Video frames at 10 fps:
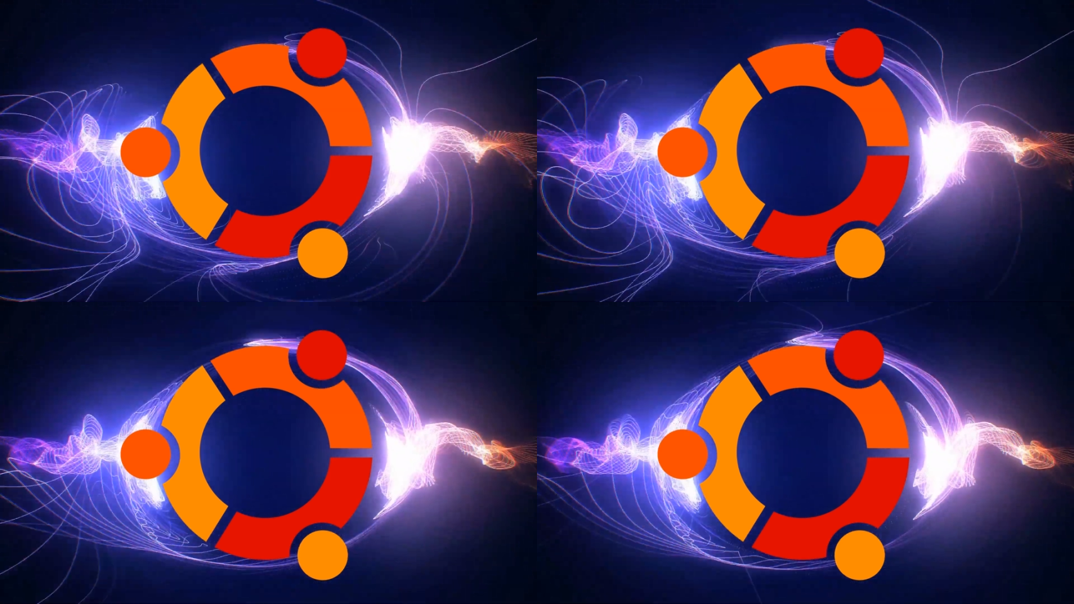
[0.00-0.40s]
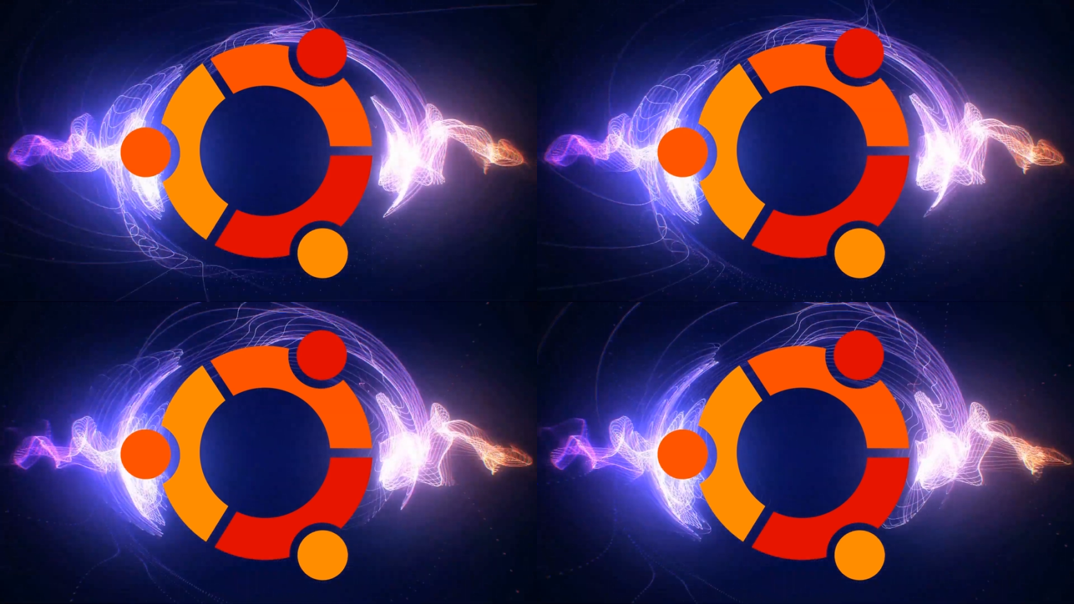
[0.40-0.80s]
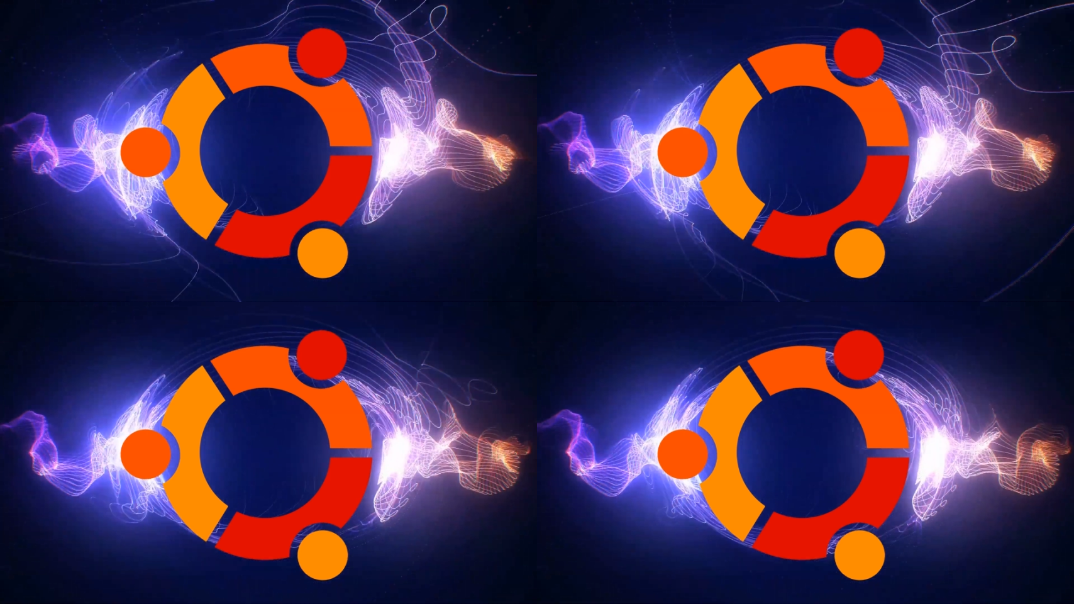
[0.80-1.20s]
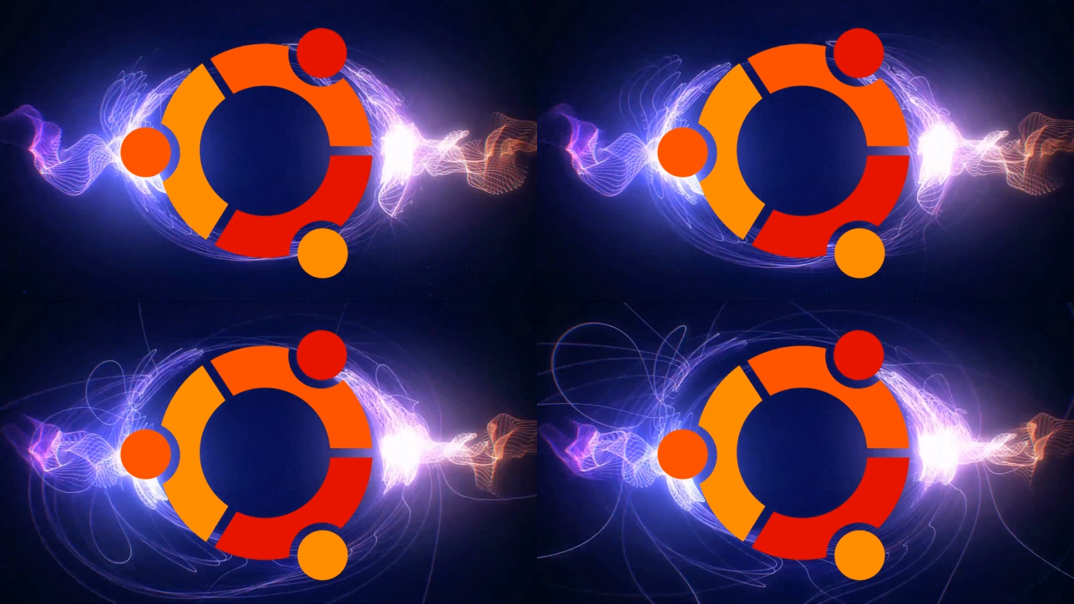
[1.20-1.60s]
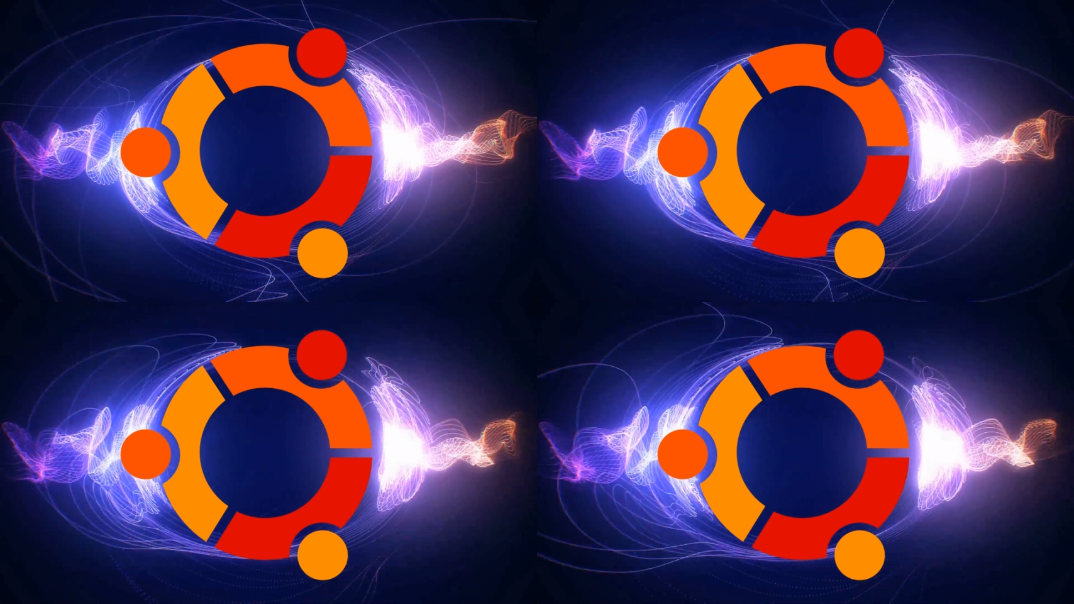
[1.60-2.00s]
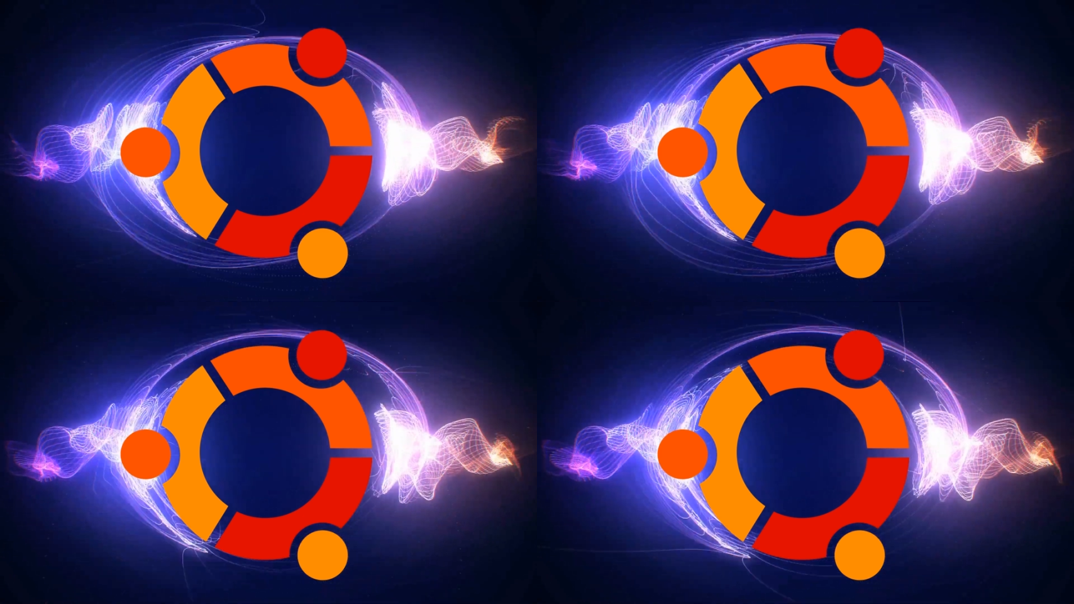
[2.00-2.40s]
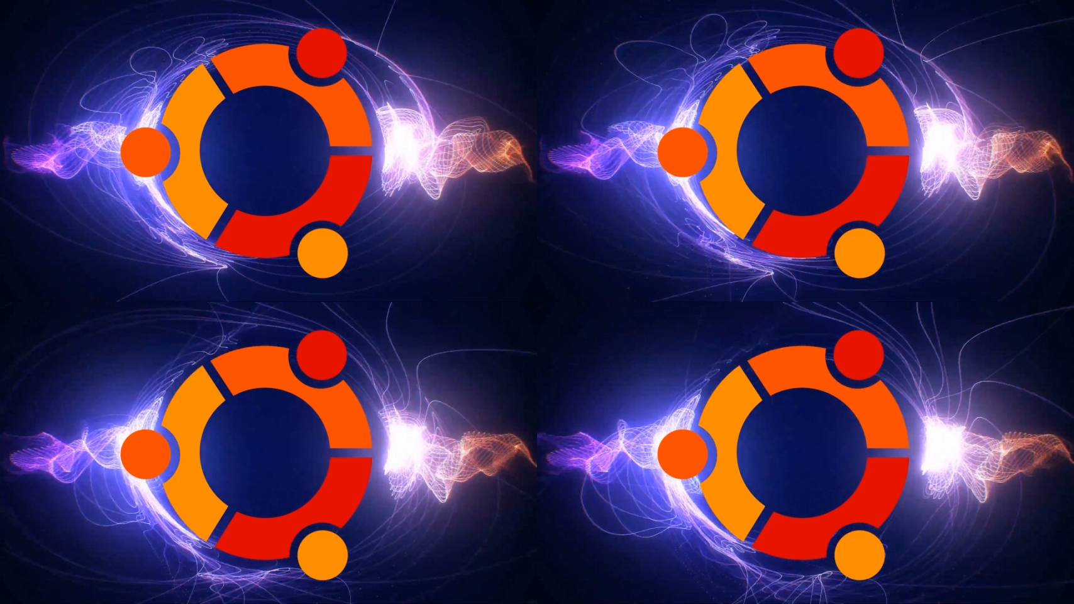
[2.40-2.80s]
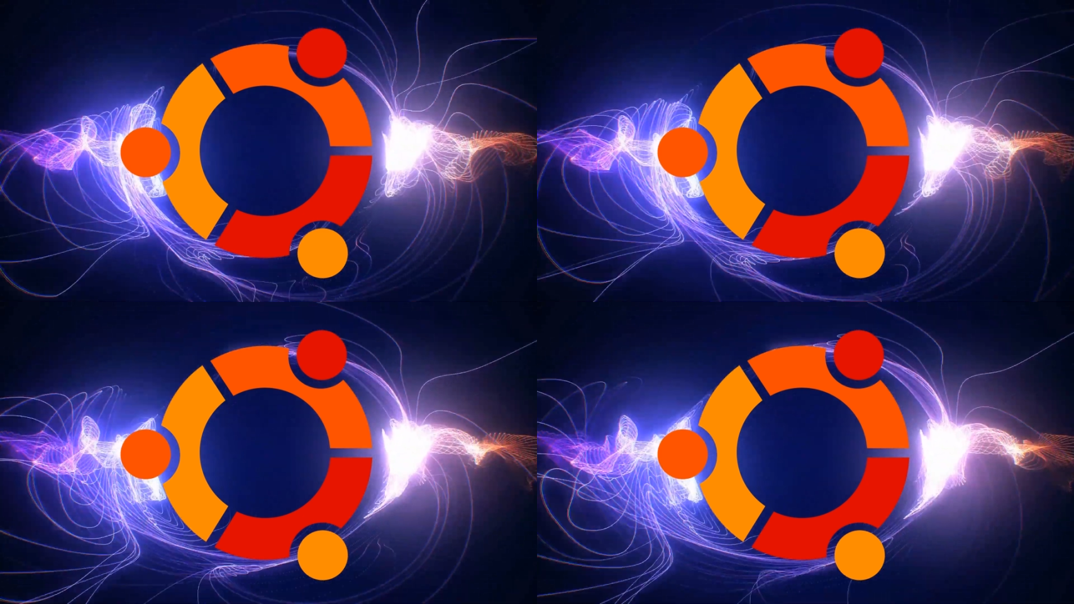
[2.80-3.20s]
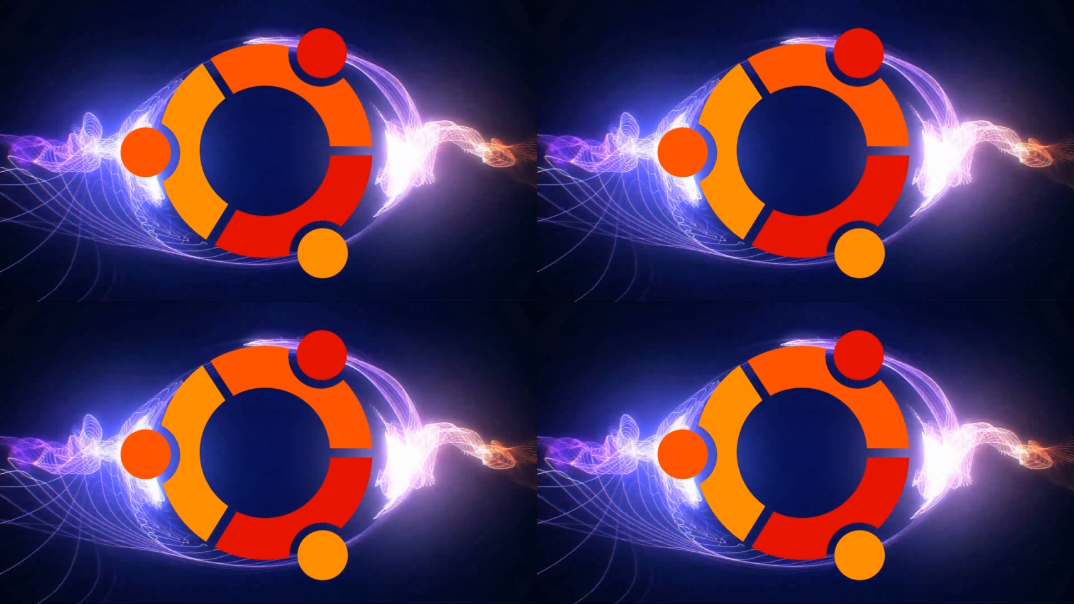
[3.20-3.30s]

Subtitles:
Nobody's mouth can be seen.